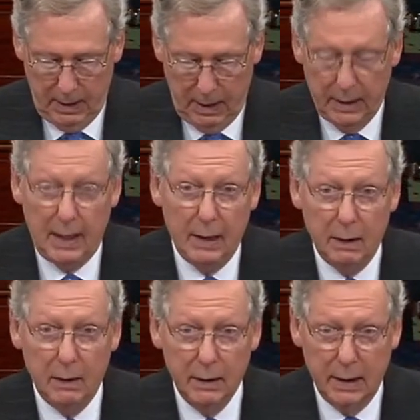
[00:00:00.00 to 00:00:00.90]
And
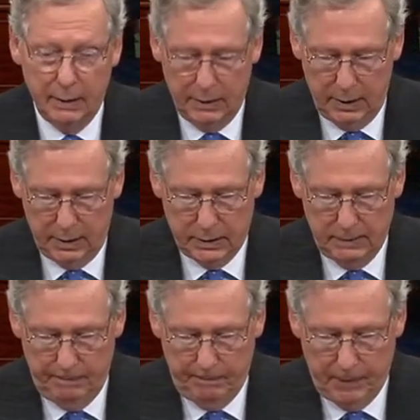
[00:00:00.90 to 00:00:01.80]
now, get this.
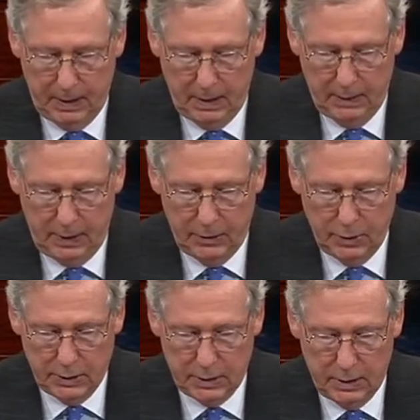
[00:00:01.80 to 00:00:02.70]
They
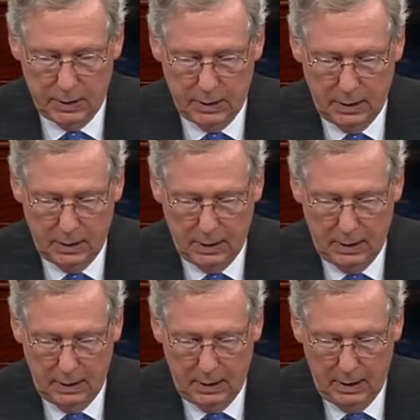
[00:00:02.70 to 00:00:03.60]
just
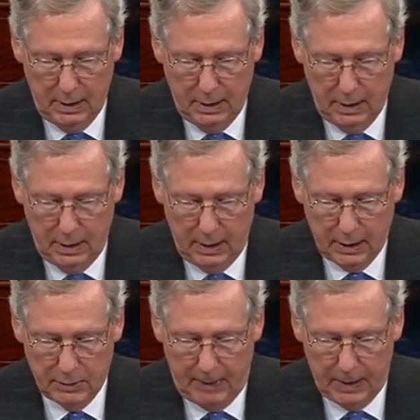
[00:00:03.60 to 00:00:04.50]

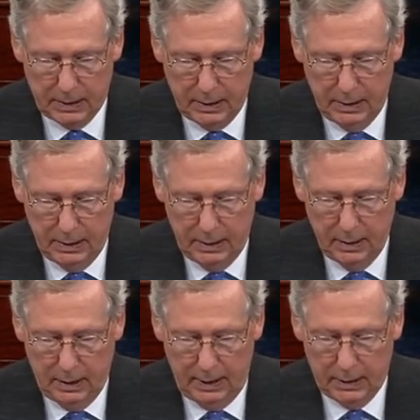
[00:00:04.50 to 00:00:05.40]
expect the
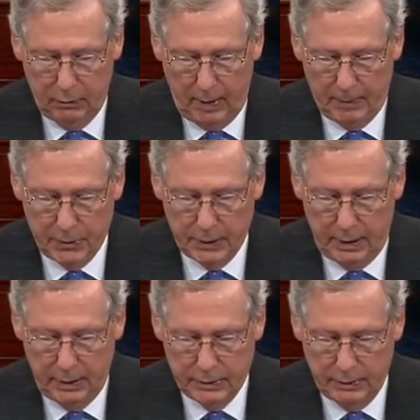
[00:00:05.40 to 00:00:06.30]
elected
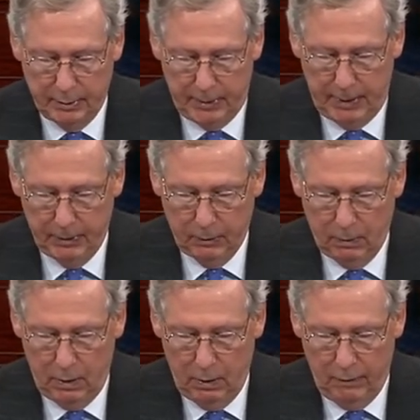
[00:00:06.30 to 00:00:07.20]
representatives of the people to
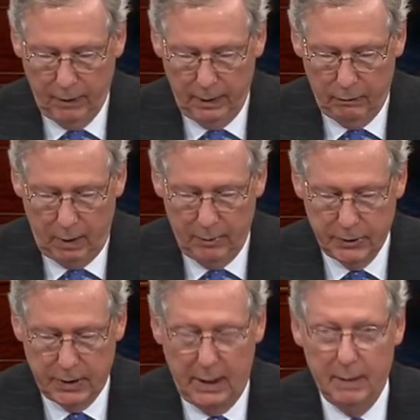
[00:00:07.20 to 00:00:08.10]
roll over and rubber
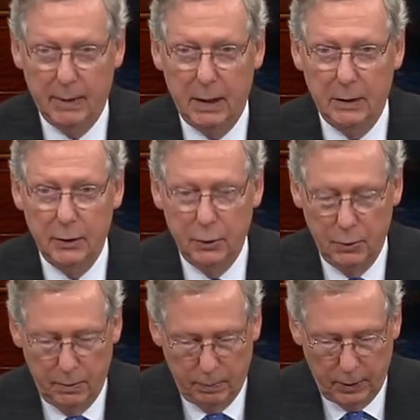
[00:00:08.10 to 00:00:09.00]
stamp a
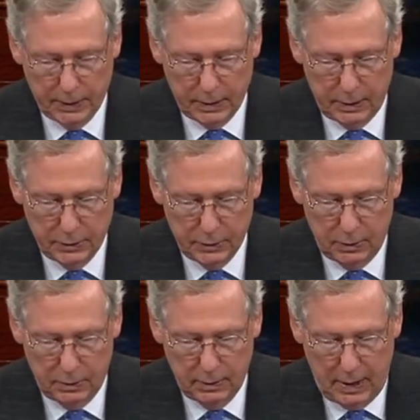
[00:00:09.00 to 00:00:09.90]
new
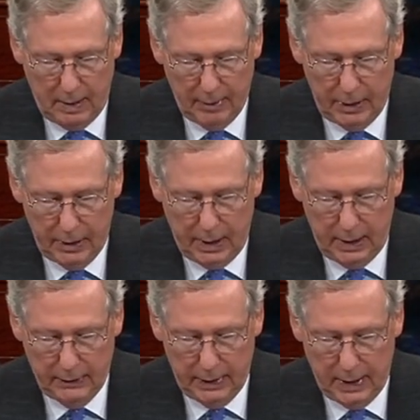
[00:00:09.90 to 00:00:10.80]
presidential nominee to
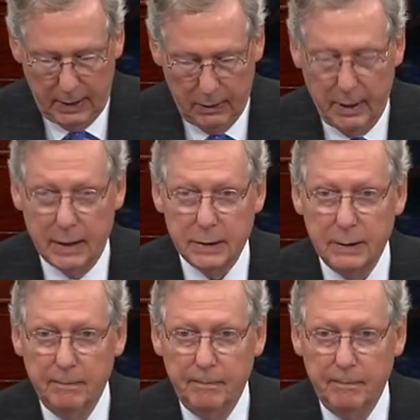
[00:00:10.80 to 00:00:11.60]
head the IRS.